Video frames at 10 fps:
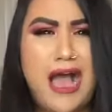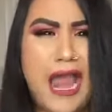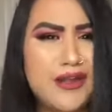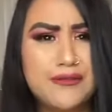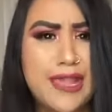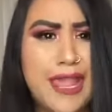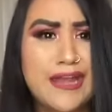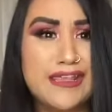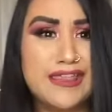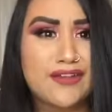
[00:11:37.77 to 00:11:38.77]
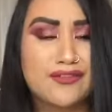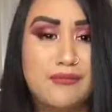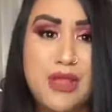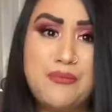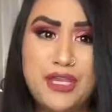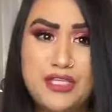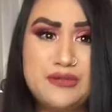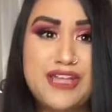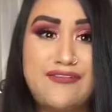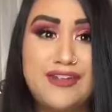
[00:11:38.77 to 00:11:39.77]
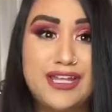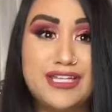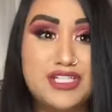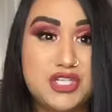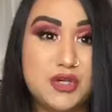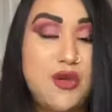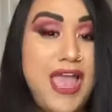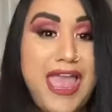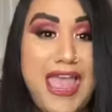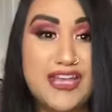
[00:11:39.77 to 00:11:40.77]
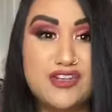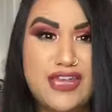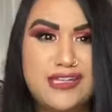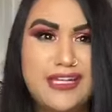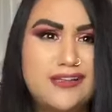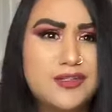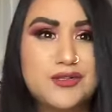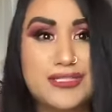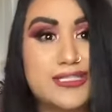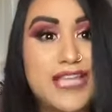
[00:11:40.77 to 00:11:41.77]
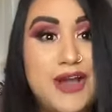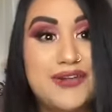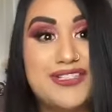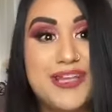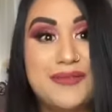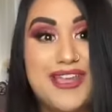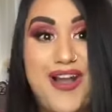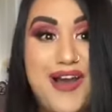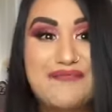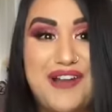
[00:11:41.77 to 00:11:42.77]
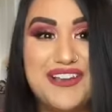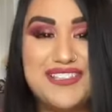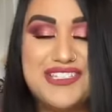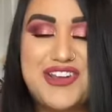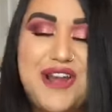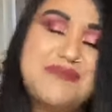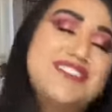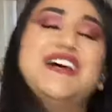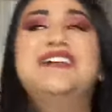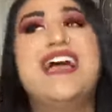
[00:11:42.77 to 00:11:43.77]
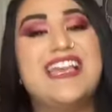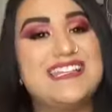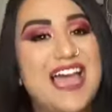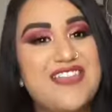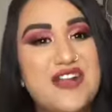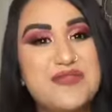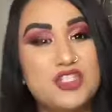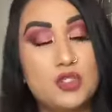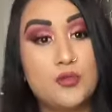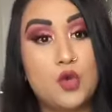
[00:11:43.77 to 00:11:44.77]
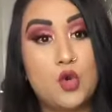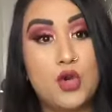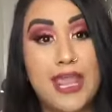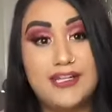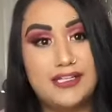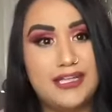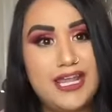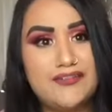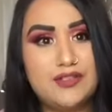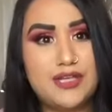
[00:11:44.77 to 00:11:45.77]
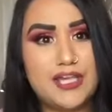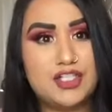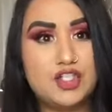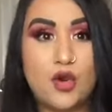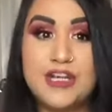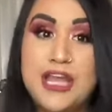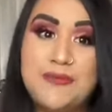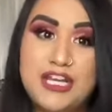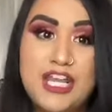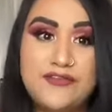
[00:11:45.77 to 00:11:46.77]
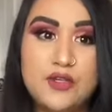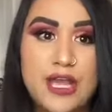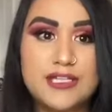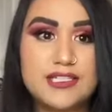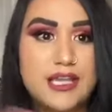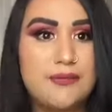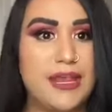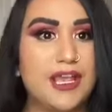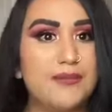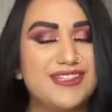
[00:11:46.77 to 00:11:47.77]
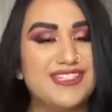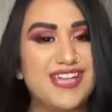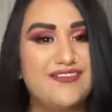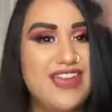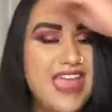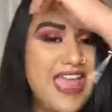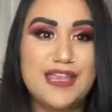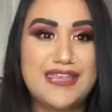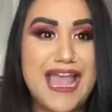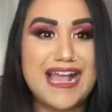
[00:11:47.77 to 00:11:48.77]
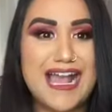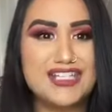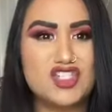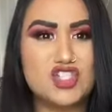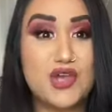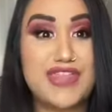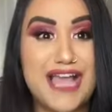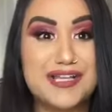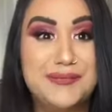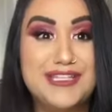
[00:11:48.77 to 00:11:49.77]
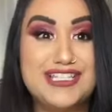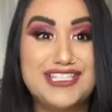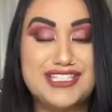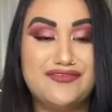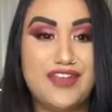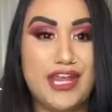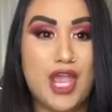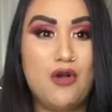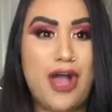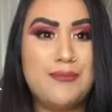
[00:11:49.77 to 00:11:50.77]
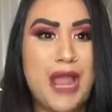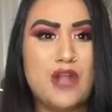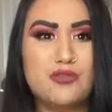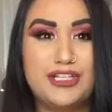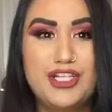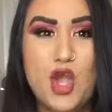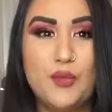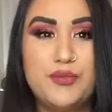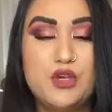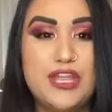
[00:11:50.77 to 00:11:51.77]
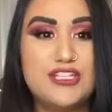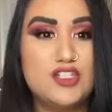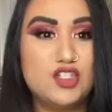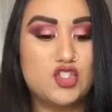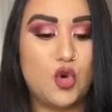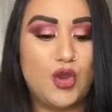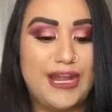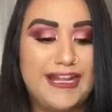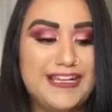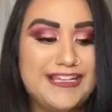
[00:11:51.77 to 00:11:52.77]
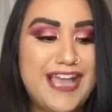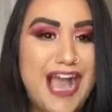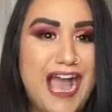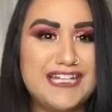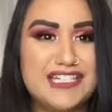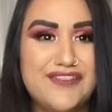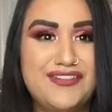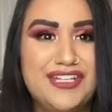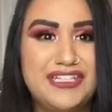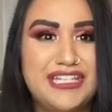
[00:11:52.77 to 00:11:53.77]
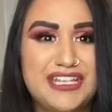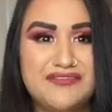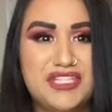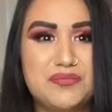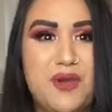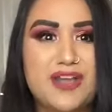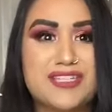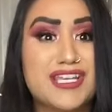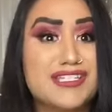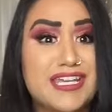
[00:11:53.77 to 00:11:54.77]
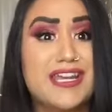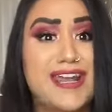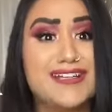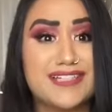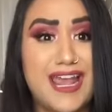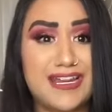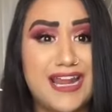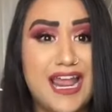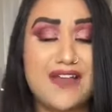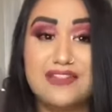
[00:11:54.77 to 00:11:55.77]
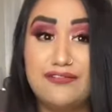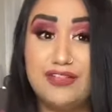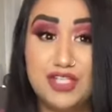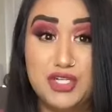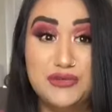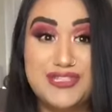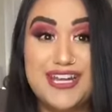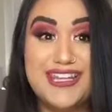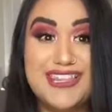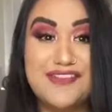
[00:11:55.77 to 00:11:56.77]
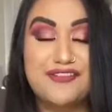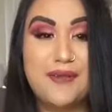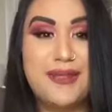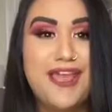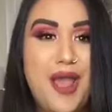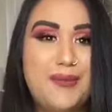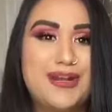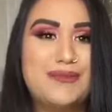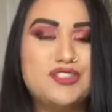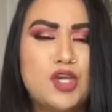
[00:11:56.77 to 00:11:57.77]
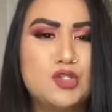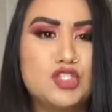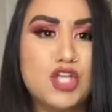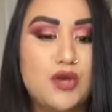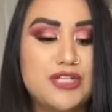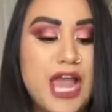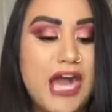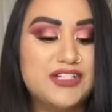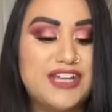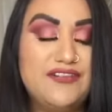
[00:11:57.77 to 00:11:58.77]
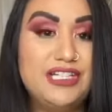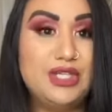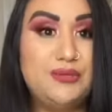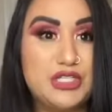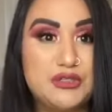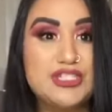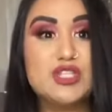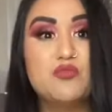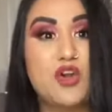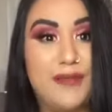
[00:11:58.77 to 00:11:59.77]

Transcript: I don't get anything from it, but you definitely do, and you get like a little discount or something on BOXYCHARM. So yeah, that'll be super cool and lit if you guys joined. I mean, if you guys like makeup and stuff. Yeah guys, so that completes this video. I really hope you enjoyed. I definitely give this box like a 10 out of 10, and I haven't even used anything from it, but I'm so stoked. I'll definitely be doing some more